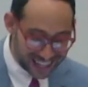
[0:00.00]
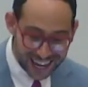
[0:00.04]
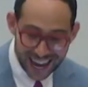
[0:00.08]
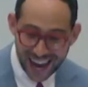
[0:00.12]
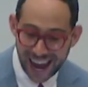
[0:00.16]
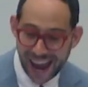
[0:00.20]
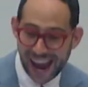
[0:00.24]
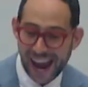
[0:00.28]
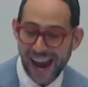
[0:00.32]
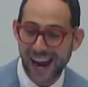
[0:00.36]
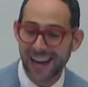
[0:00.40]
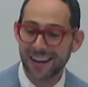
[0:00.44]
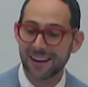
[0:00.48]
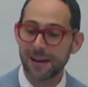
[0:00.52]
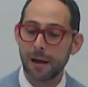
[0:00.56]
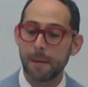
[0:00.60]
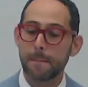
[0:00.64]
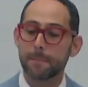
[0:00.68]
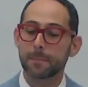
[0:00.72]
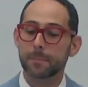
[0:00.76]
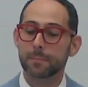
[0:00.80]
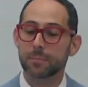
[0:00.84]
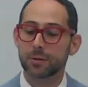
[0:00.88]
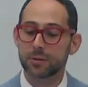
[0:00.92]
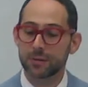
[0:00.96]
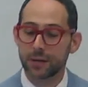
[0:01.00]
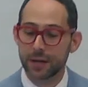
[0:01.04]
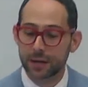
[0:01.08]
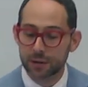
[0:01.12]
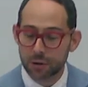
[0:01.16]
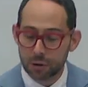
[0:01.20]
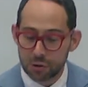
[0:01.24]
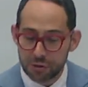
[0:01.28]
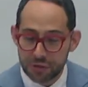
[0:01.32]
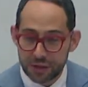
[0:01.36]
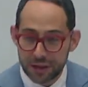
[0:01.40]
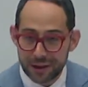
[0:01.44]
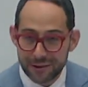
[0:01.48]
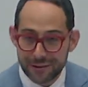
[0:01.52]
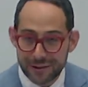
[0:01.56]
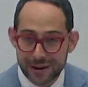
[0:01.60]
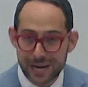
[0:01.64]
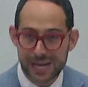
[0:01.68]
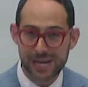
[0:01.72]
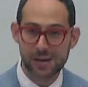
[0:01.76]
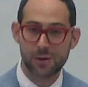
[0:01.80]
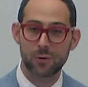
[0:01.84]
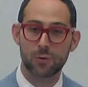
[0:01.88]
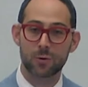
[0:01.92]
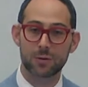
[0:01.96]
Can political
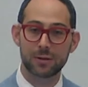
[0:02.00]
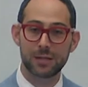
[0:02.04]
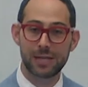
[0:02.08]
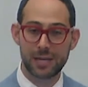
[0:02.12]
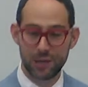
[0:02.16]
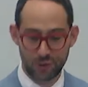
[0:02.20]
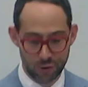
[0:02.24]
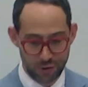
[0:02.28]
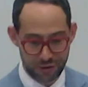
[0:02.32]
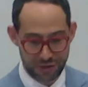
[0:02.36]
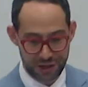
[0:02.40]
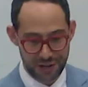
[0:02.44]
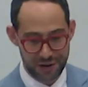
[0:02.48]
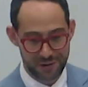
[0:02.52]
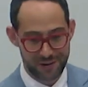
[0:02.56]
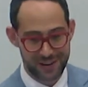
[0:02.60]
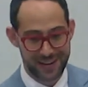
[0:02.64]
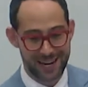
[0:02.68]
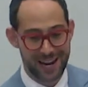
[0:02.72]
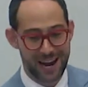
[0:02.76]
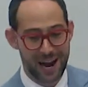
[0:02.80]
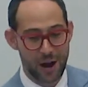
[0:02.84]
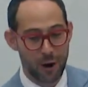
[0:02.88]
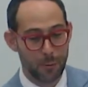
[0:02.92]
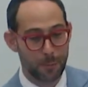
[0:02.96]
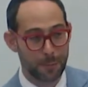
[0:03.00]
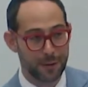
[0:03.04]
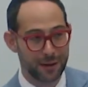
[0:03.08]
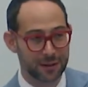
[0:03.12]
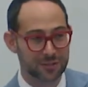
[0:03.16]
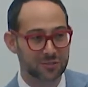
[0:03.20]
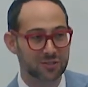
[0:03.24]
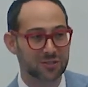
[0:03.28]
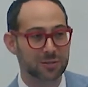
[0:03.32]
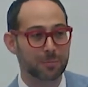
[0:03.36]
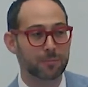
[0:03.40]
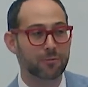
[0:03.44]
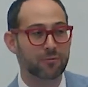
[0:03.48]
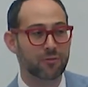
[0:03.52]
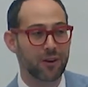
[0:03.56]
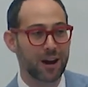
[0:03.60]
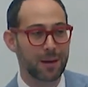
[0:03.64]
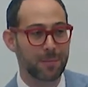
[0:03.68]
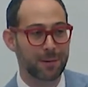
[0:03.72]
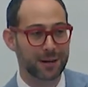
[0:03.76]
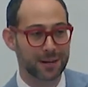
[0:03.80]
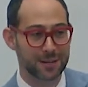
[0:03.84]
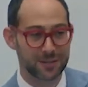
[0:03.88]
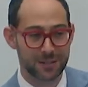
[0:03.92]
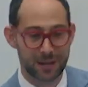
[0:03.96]
theory or legal theory help us? Some
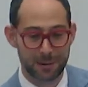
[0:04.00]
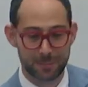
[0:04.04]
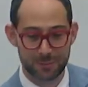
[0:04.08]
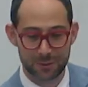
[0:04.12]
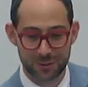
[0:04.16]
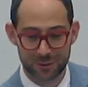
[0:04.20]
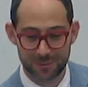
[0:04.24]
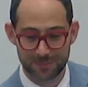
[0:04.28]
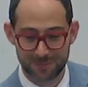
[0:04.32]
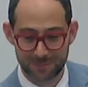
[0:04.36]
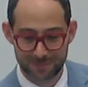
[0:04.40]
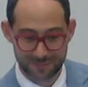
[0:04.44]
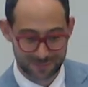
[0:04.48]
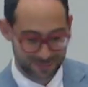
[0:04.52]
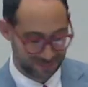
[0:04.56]
framing attempts.